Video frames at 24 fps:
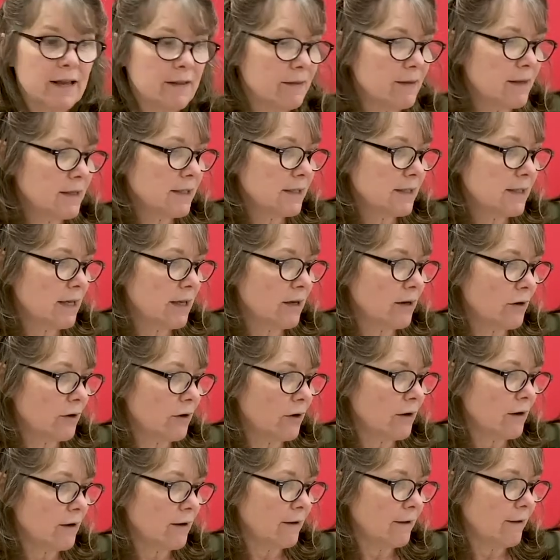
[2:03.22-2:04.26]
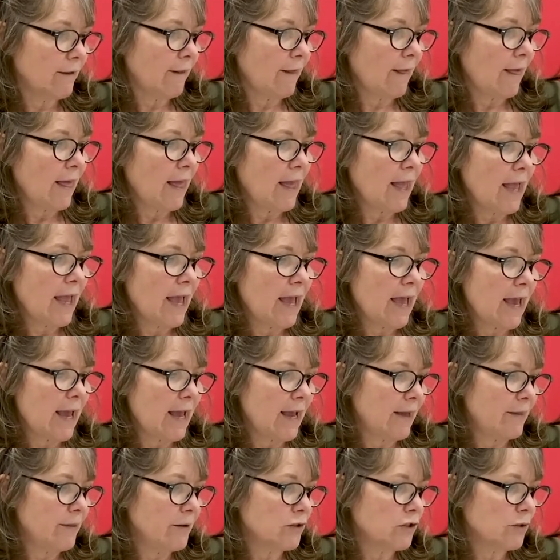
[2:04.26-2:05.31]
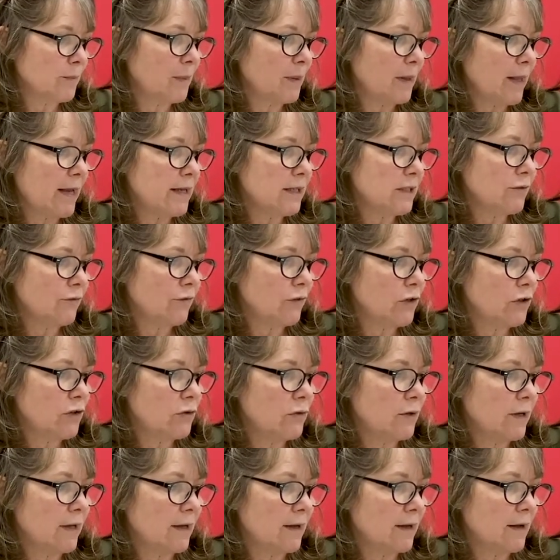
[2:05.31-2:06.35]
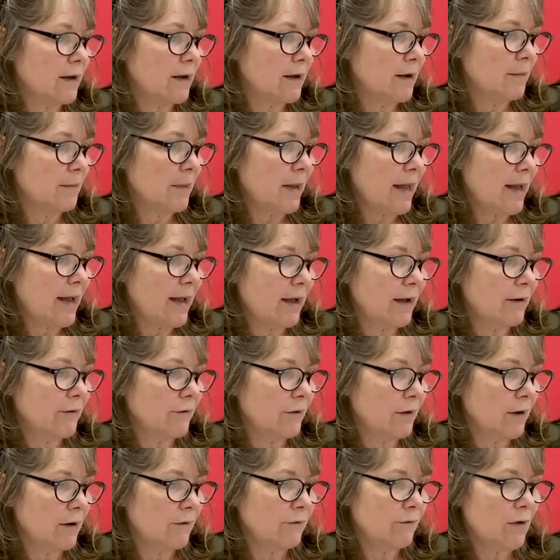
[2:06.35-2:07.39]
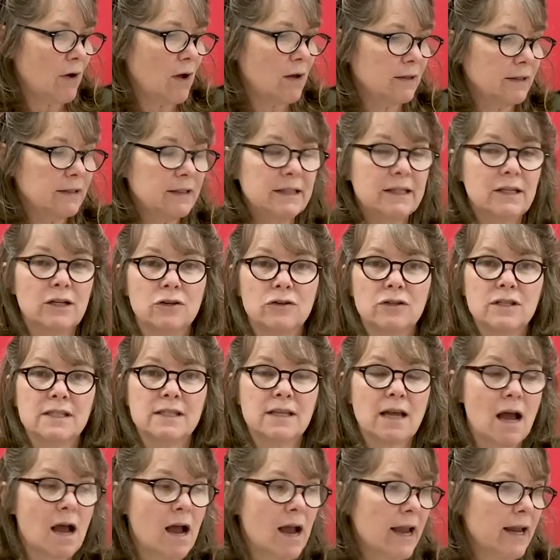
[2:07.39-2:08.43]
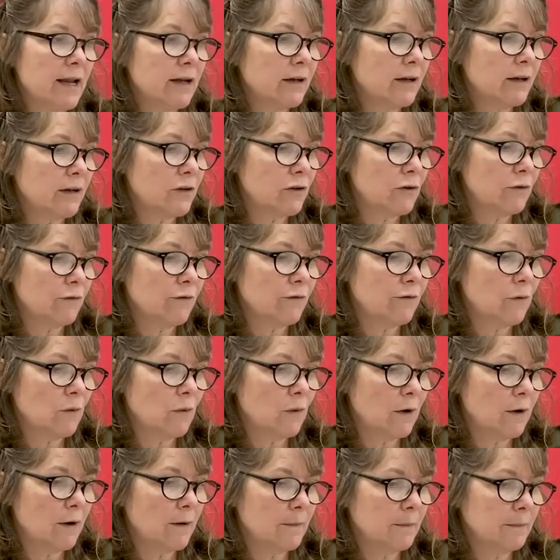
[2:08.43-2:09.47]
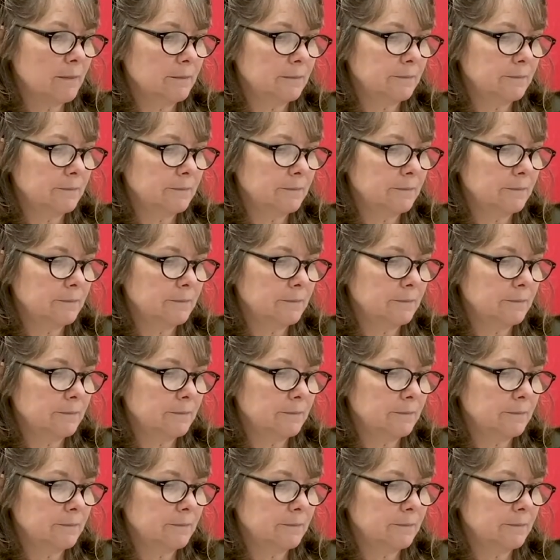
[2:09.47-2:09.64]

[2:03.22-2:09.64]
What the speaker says: this year, and there's a place for you to have a volunteer sign your form.